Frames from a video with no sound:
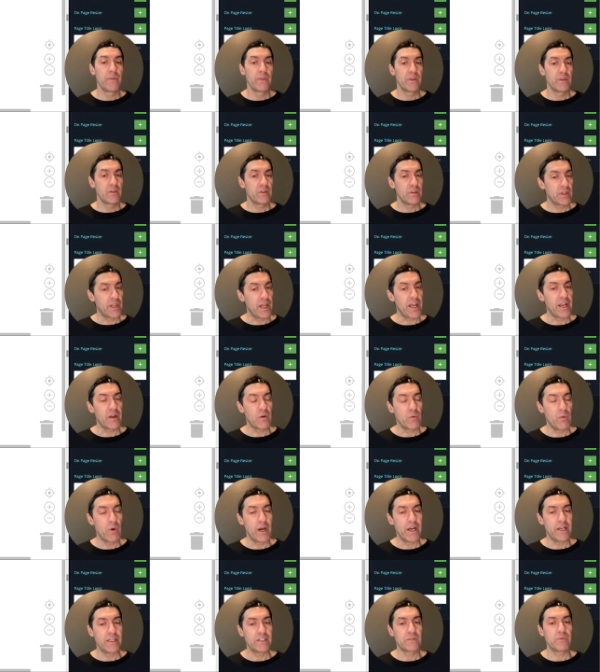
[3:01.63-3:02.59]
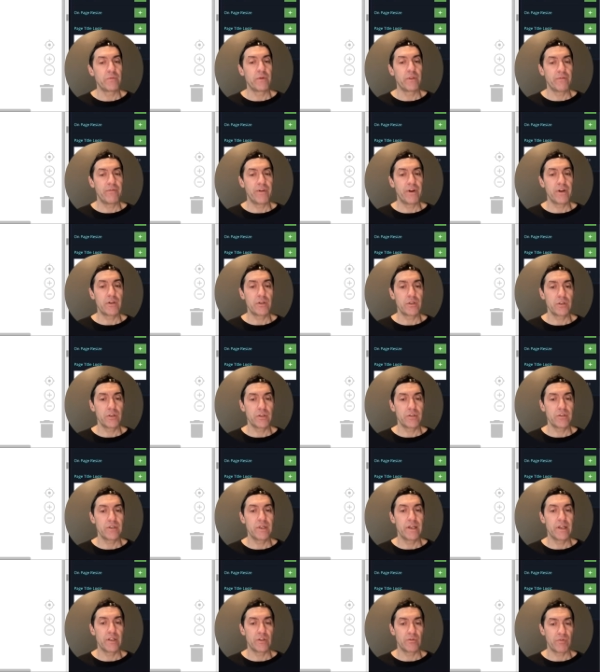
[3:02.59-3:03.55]
Likewise, with functions,
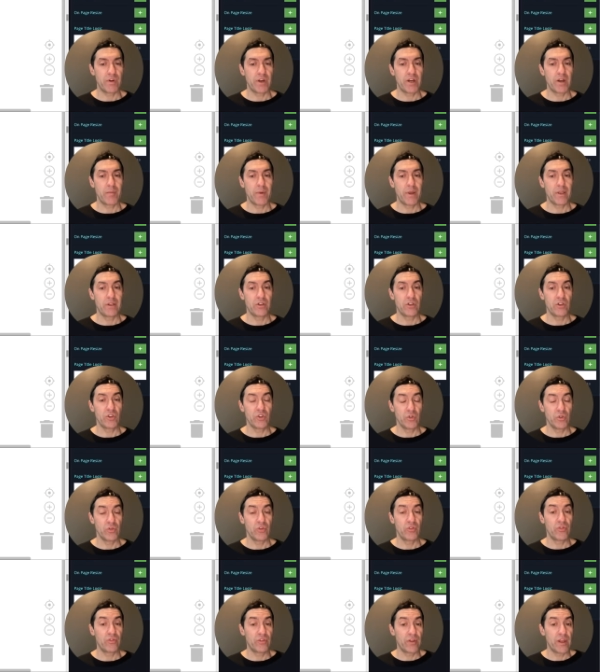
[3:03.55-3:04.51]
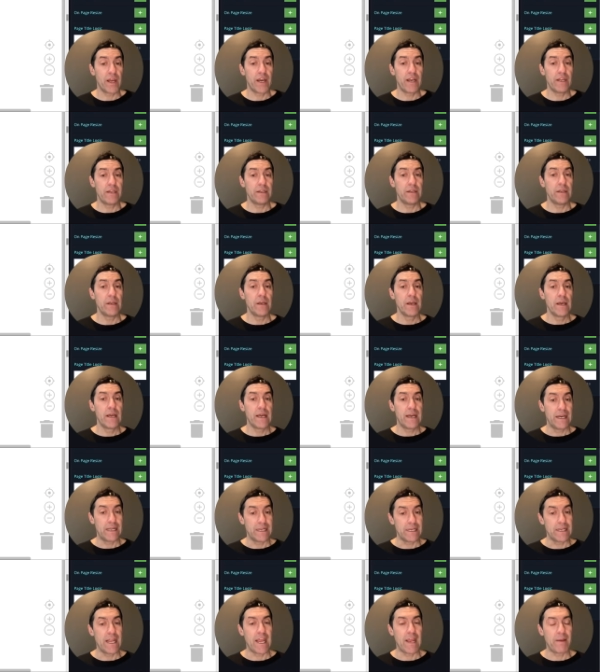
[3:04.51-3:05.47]
it is recommended to assign a
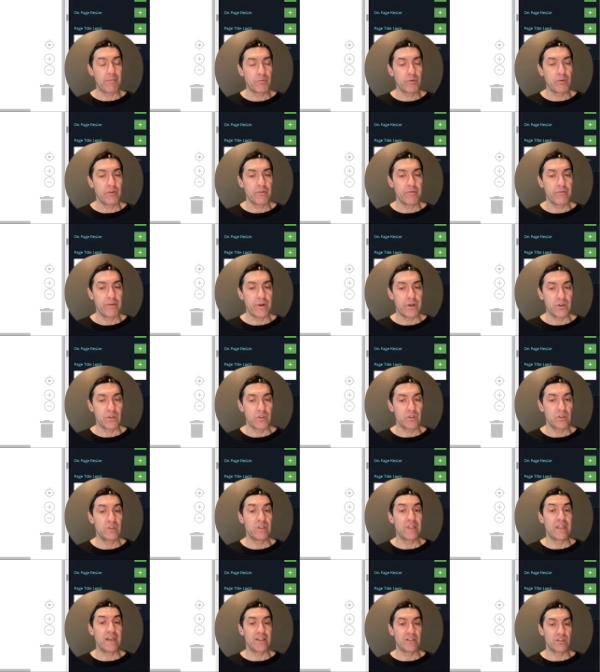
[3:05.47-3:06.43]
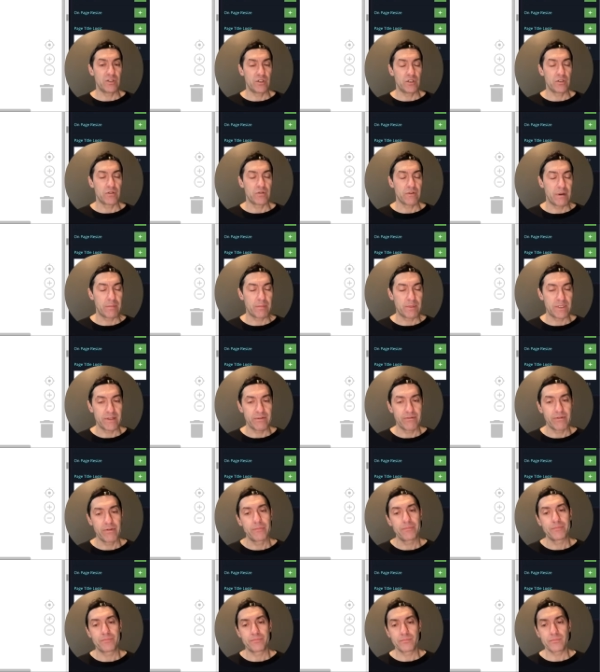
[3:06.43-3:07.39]
name to a function that is descriptive.
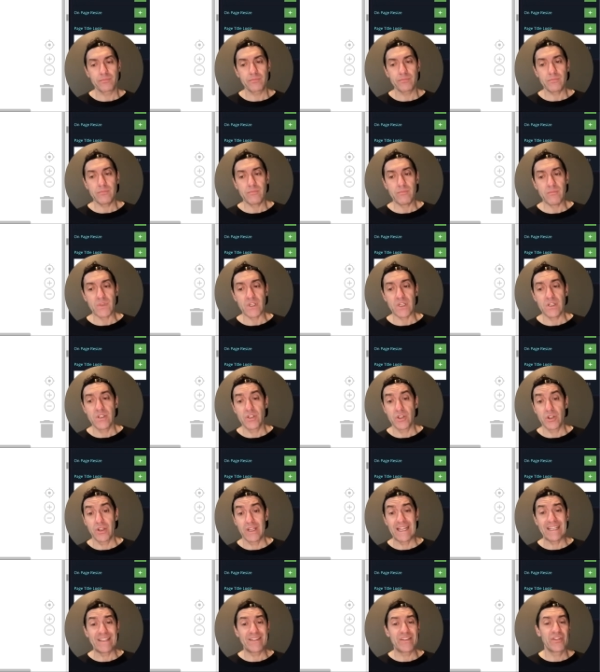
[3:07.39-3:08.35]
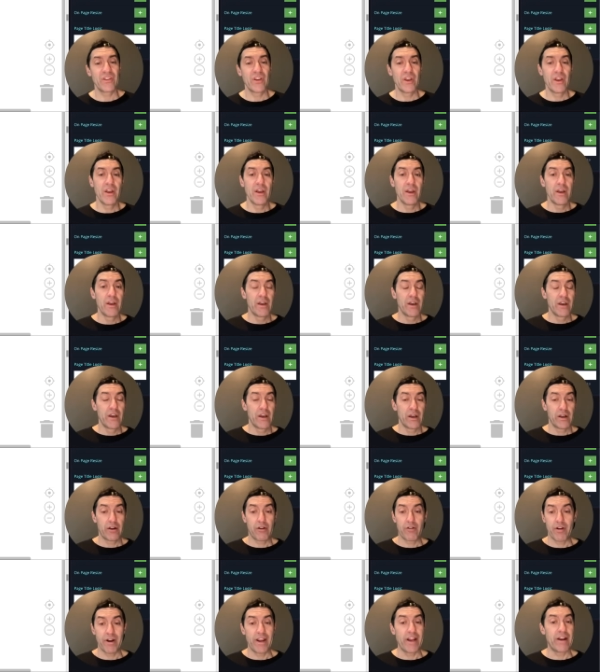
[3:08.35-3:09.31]
So let's
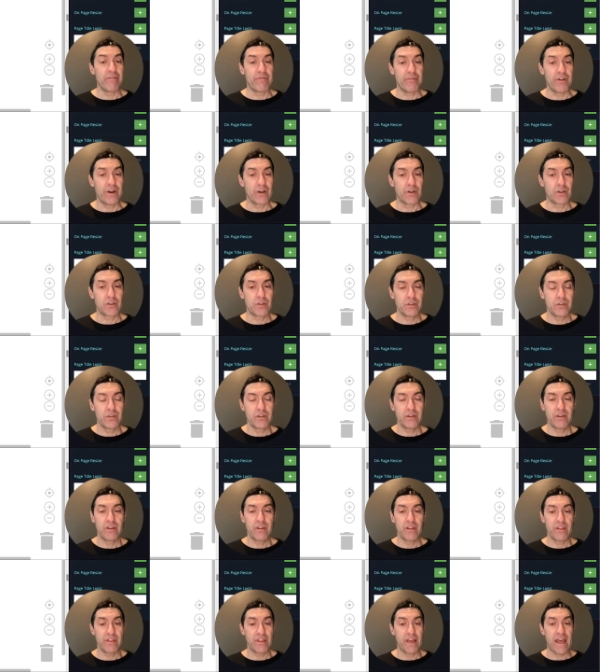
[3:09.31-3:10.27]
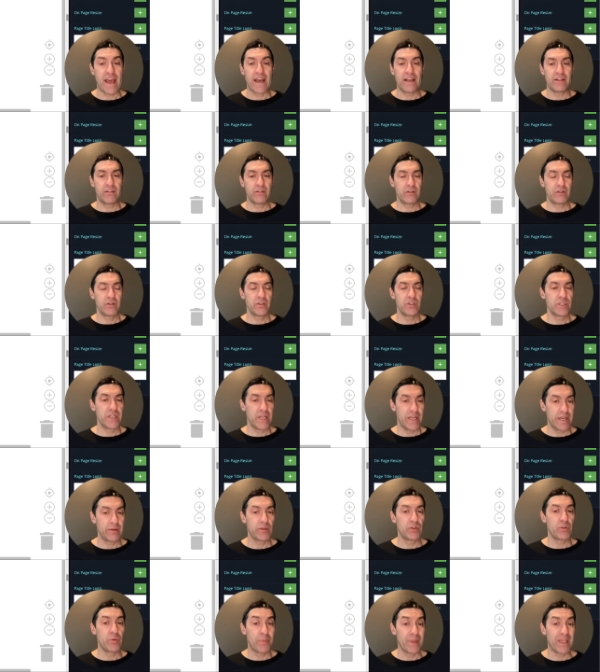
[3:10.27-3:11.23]
create a function that,
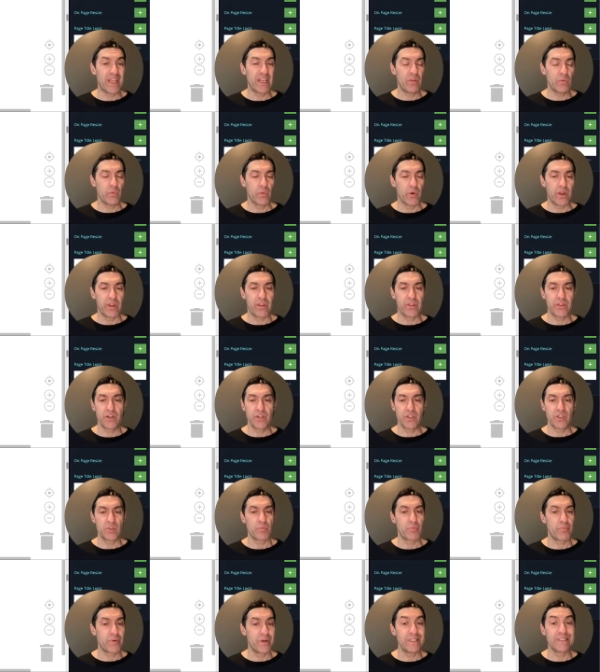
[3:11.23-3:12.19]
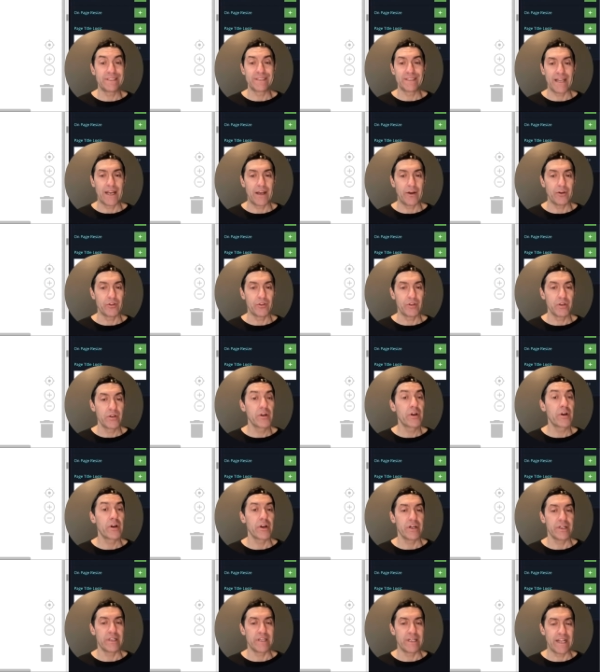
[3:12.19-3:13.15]
to begin with, just prints out
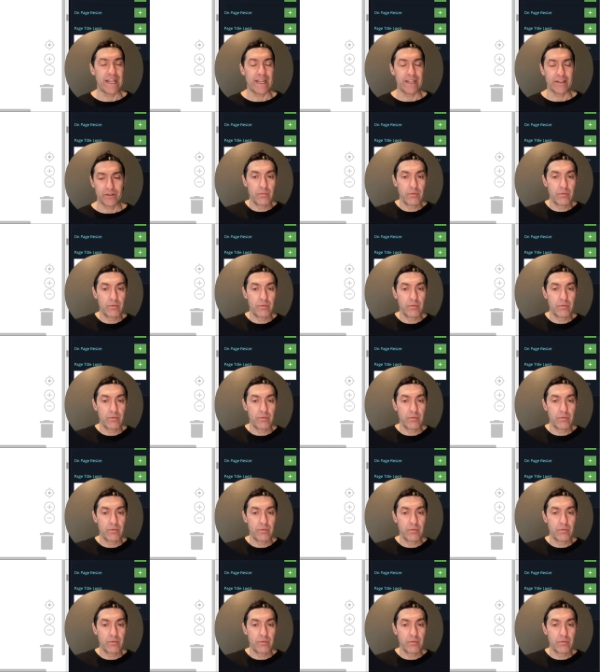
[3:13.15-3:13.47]
current date.